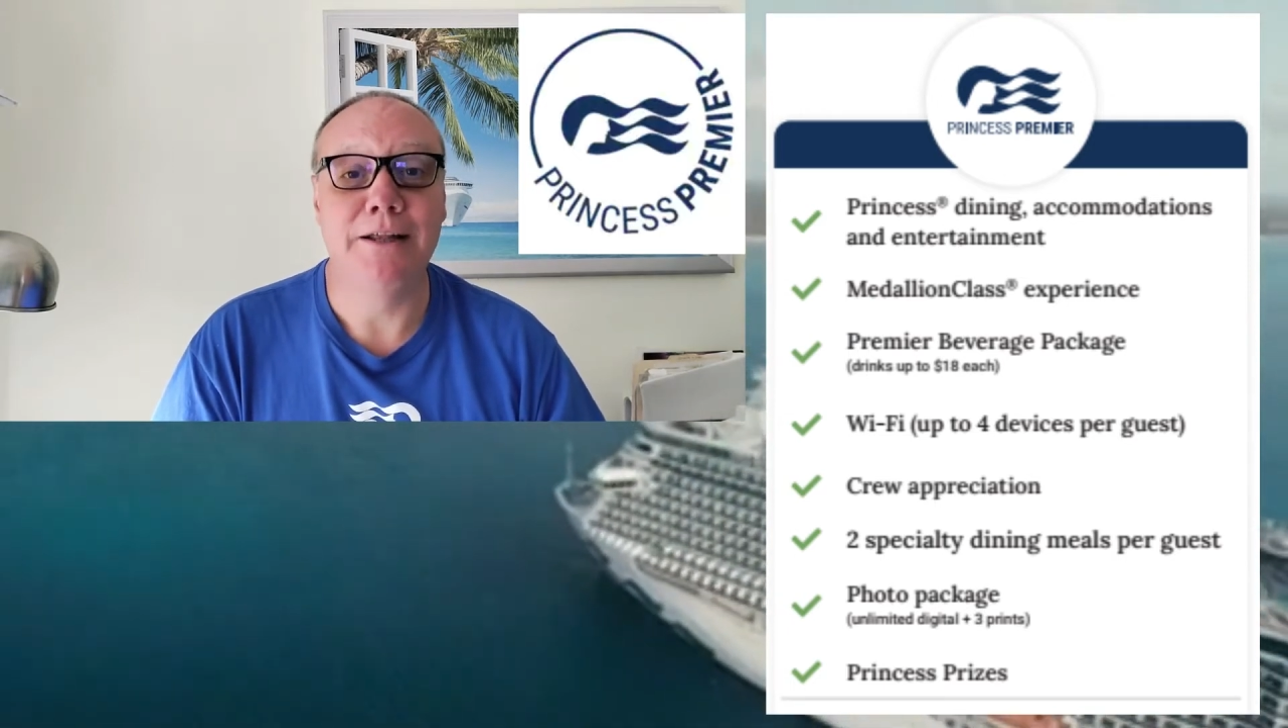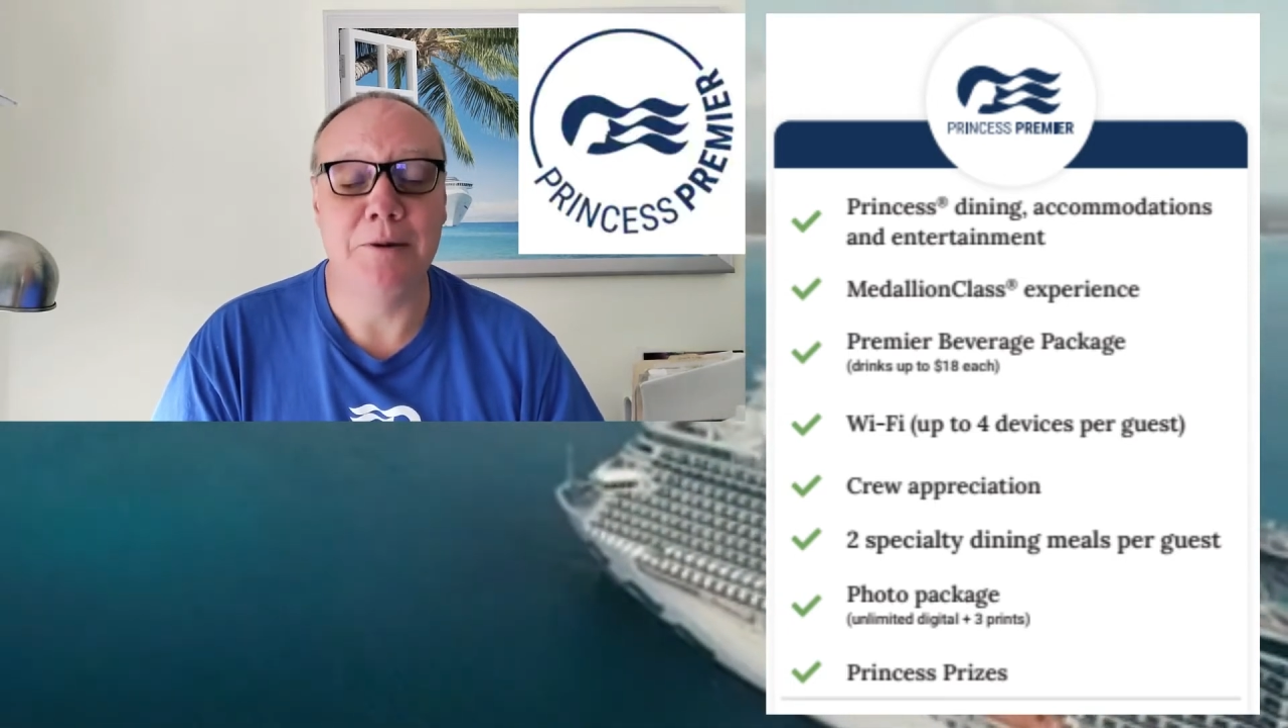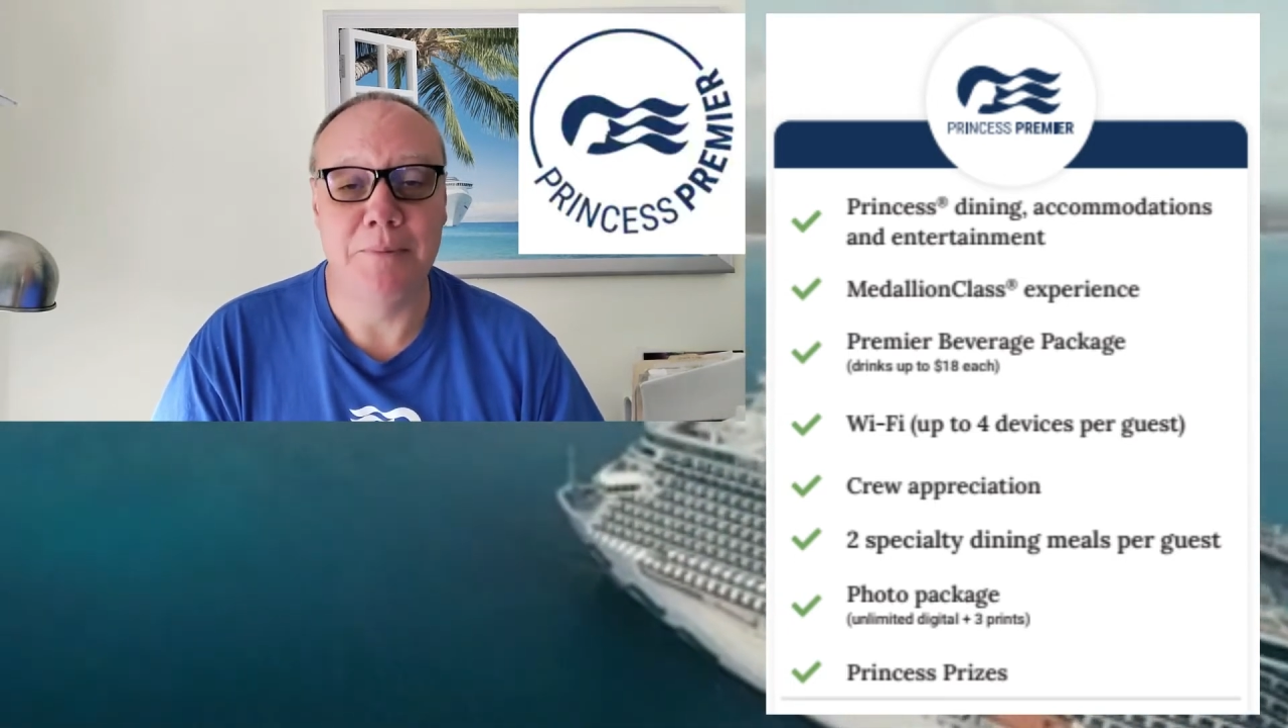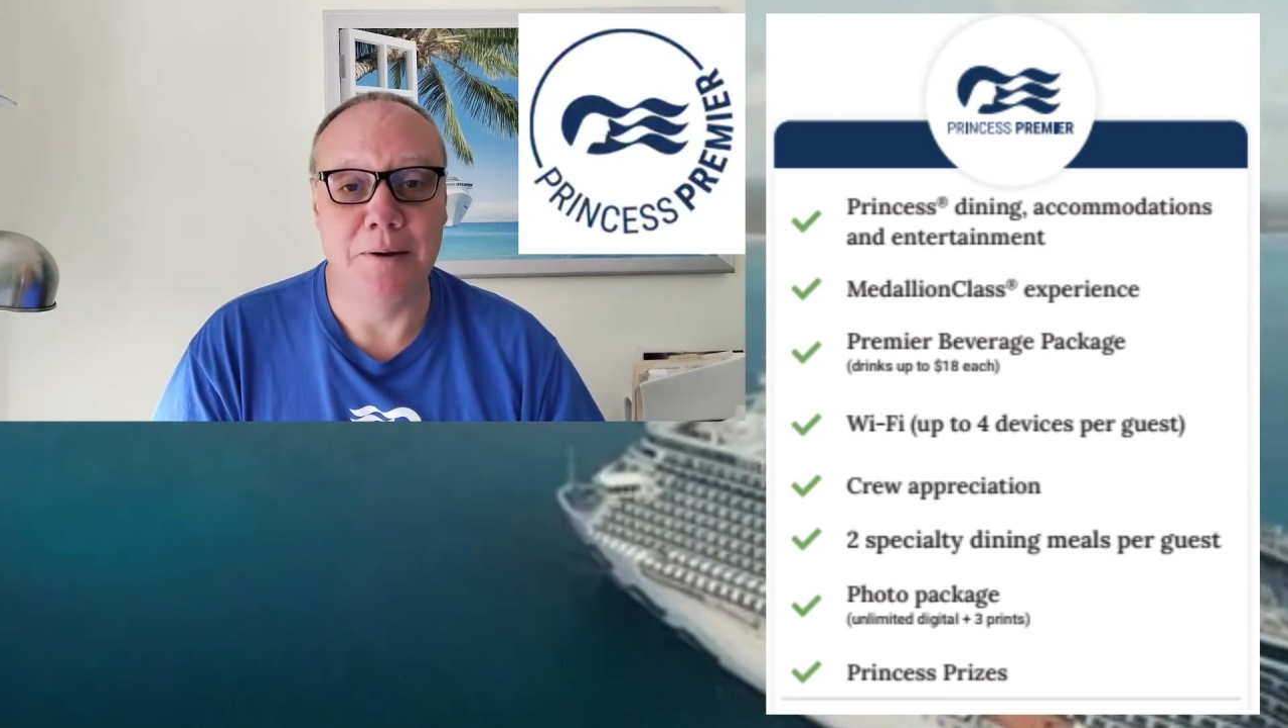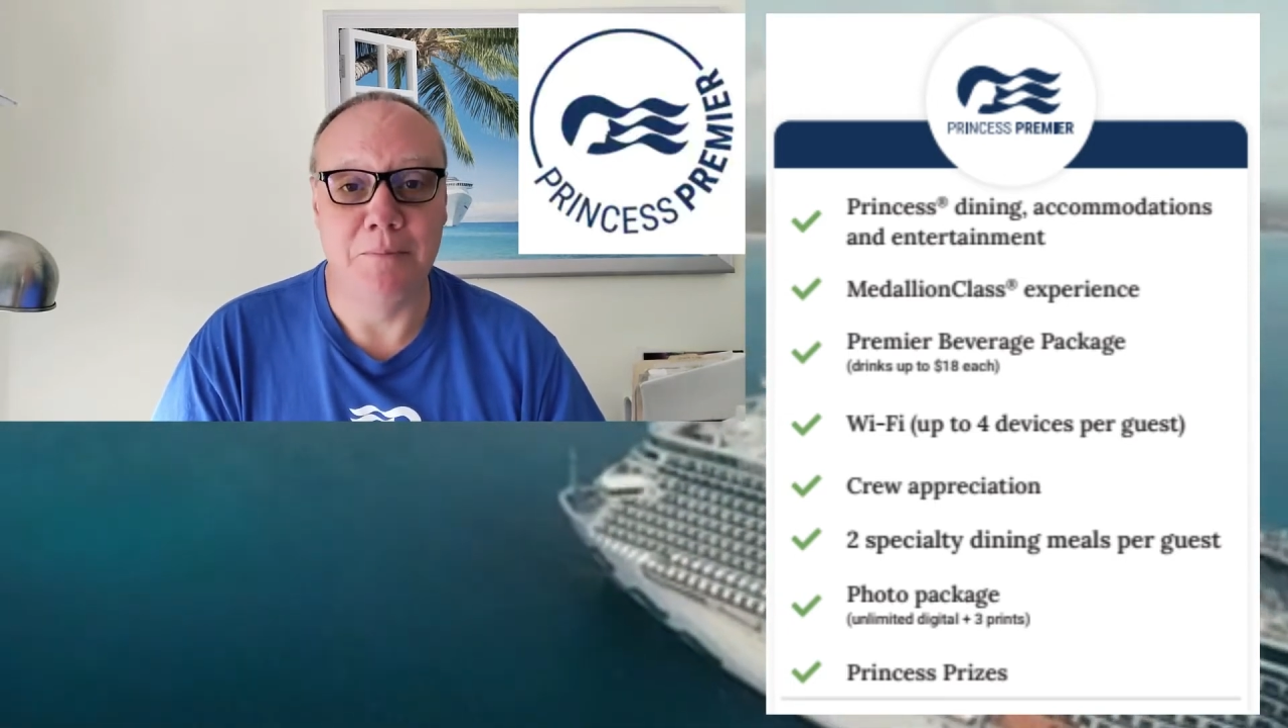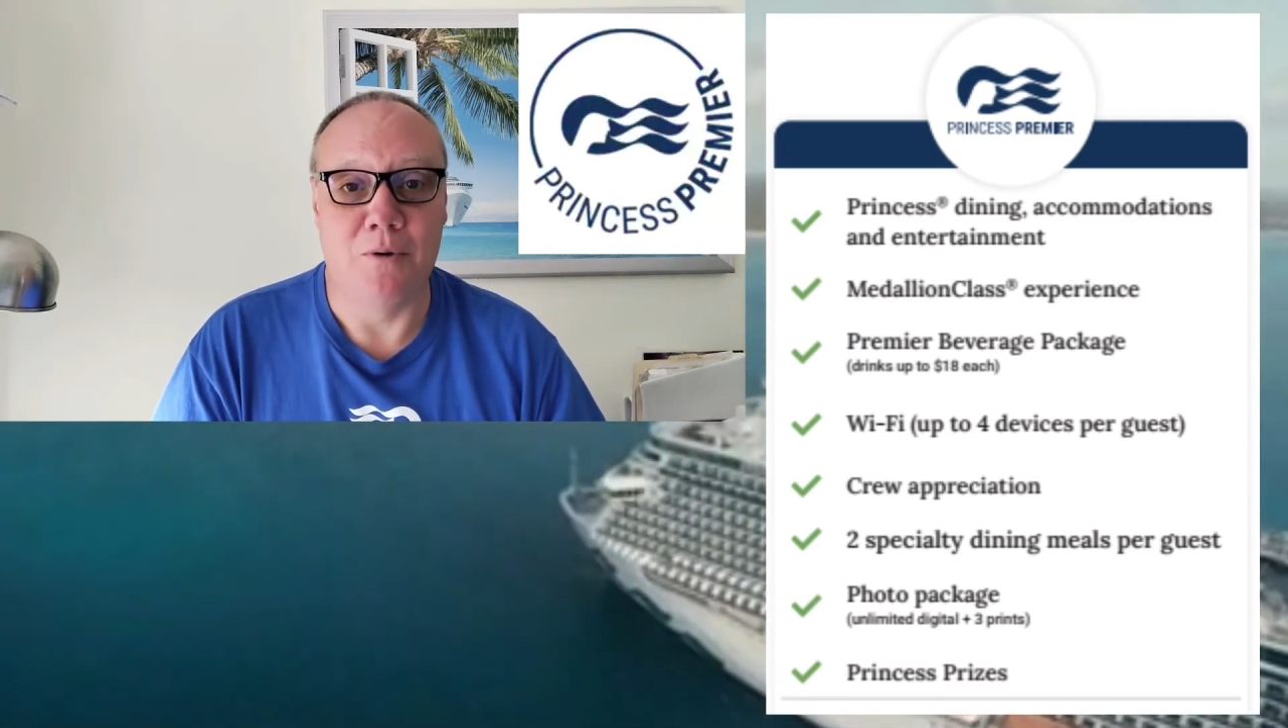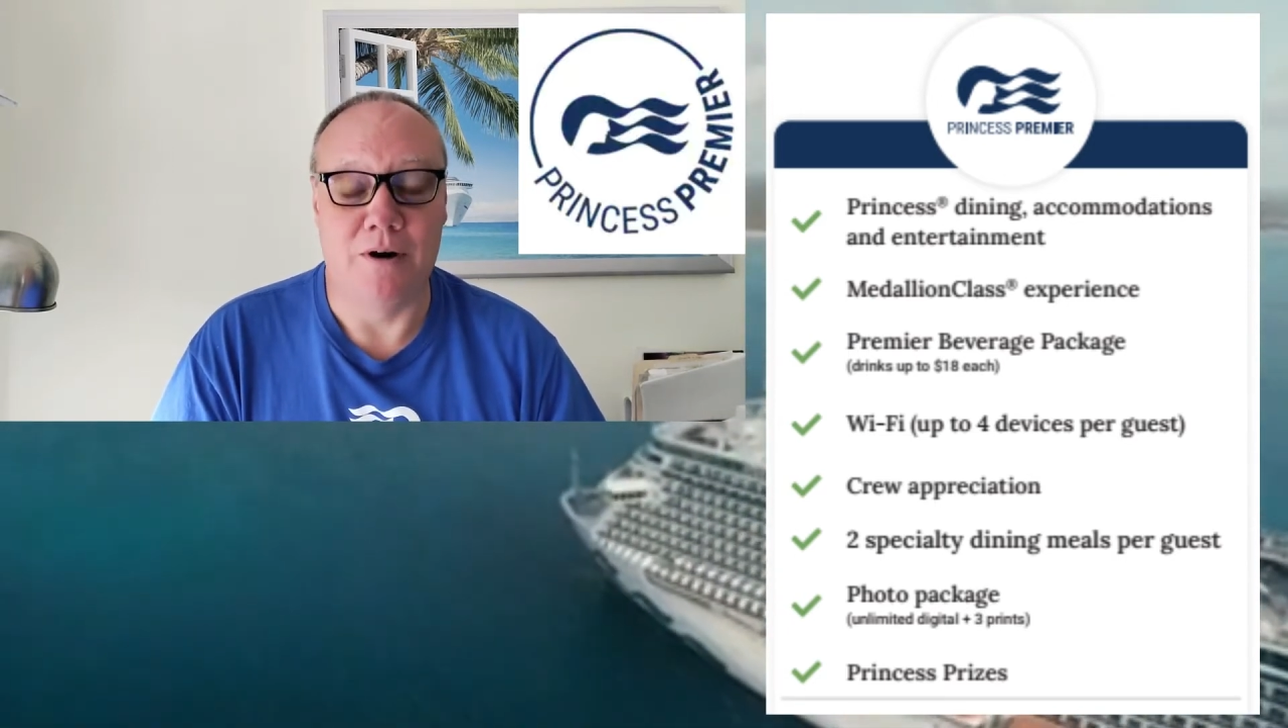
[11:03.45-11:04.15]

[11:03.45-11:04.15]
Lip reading: bit more